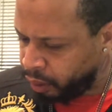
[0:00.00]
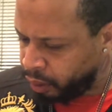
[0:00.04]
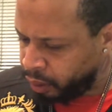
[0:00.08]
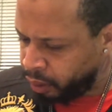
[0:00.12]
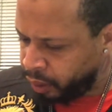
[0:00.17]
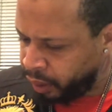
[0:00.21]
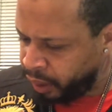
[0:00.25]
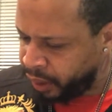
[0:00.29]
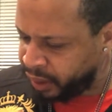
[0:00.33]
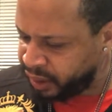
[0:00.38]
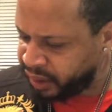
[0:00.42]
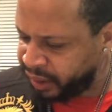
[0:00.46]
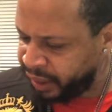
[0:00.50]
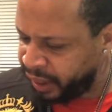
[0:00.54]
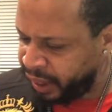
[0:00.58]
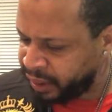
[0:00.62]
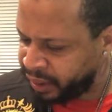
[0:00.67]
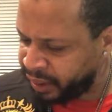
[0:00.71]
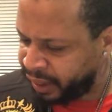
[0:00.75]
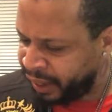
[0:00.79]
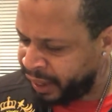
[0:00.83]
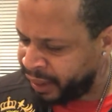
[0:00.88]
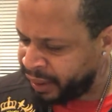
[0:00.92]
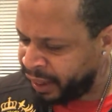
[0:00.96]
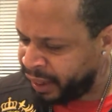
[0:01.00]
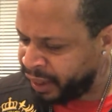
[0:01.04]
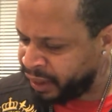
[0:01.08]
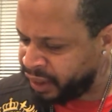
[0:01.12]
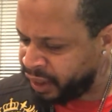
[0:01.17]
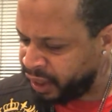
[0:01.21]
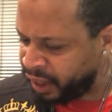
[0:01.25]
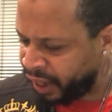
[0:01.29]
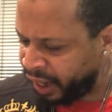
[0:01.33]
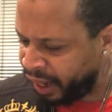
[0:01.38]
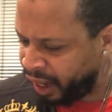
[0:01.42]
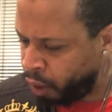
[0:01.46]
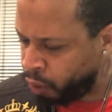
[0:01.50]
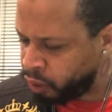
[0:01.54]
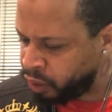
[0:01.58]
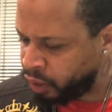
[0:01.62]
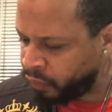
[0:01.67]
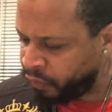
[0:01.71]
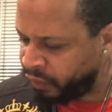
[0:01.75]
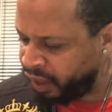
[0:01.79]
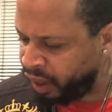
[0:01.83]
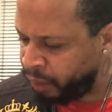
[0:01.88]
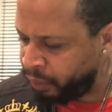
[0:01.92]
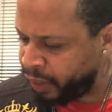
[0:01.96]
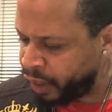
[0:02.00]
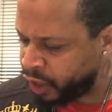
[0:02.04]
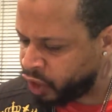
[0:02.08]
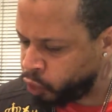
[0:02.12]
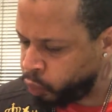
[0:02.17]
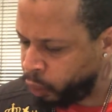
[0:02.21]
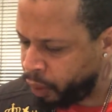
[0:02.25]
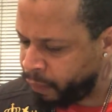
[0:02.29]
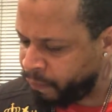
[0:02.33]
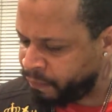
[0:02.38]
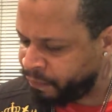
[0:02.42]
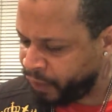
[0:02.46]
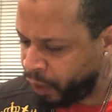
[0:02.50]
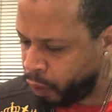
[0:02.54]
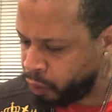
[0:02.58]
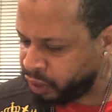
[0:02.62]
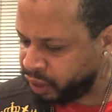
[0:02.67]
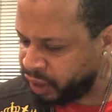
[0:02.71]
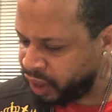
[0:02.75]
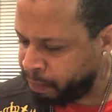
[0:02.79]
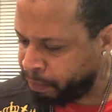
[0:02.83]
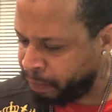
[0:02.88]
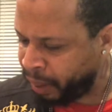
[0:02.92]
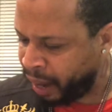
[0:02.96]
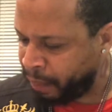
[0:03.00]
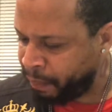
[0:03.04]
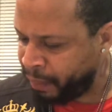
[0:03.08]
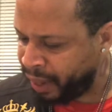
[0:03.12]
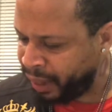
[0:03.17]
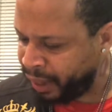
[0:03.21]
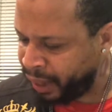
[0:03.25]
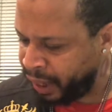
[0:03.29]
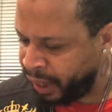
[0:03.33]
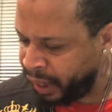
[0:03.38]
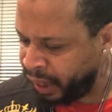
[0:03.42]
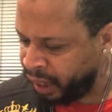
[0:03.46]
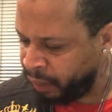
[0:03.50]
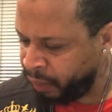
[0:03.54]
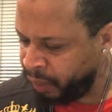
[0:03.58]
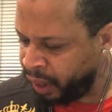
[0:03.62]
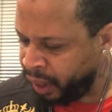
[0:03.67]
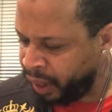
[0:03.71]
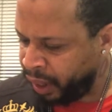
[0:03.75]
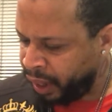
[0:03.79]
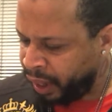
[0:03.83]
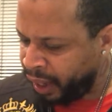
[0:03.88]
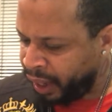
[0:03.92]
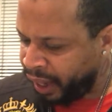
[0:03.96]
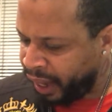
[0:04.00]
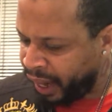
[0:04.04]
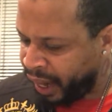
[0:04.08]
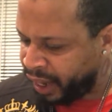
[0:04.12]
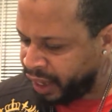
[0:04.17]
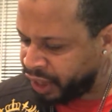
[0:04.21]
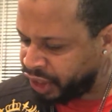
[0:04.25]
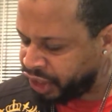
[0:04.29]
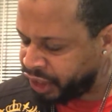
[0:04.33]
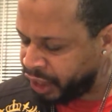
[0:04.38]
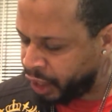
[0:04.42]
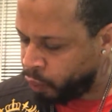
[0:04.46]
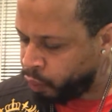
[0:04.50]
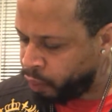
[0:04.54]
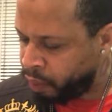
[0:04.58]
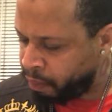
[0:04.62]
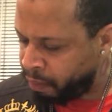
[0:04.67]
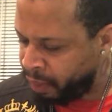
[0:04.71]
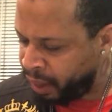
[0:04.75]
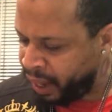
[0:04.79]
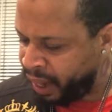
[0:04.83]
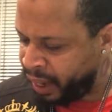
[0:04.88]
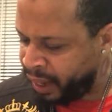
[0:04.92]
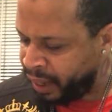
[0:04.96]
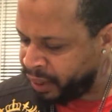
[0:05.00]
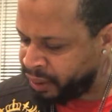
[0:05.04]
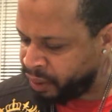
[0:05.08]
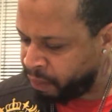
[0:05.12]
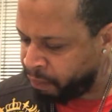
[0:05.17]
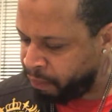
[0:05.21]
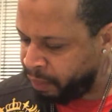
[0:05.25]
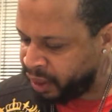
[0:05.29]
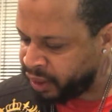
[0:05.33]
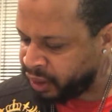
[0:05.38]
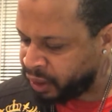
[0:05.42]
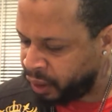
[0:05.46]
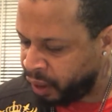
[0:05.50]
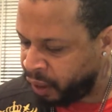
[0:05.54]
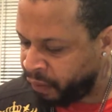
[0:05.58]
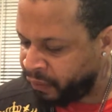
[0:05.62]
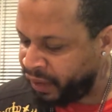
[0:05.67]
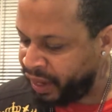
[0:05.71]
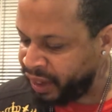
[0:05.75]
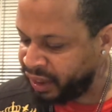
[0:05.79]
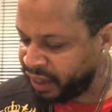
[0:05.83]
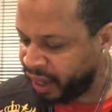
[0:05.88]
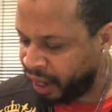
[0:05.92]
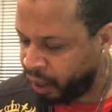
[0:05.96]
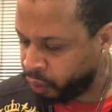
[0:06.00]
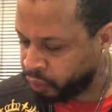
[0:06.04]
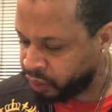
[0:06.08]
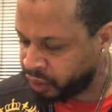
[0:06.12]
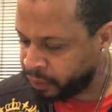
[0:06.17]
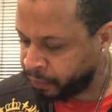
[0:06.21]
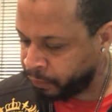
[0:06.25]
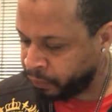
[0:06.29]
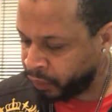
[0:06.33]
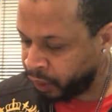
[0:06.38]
And it says, and to the house of him that swear falsely by my name, and it shall remain in the midst of his house,